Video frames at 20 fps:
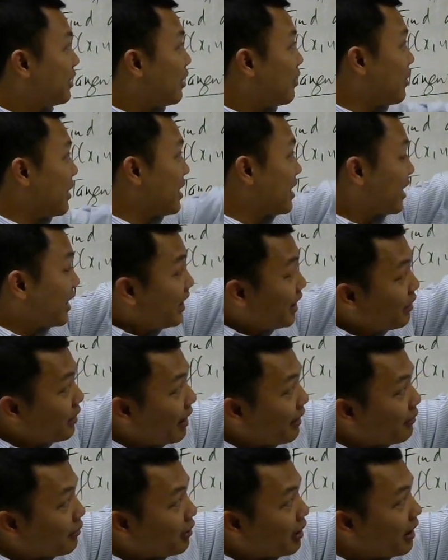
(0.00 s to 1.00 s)
Basically, you
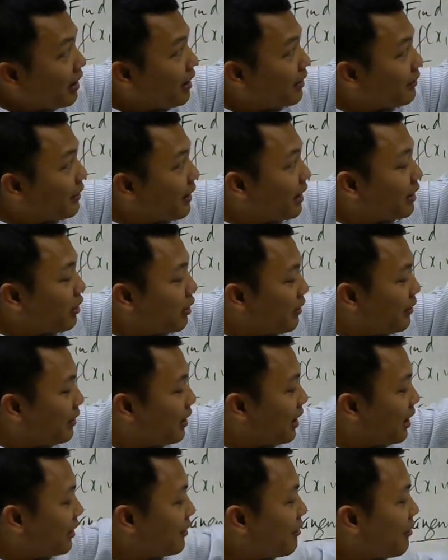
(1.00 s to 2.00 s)
have gradient vector over
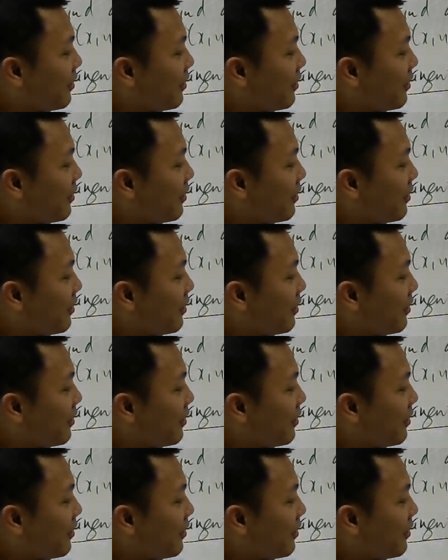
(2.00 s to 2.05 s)
there.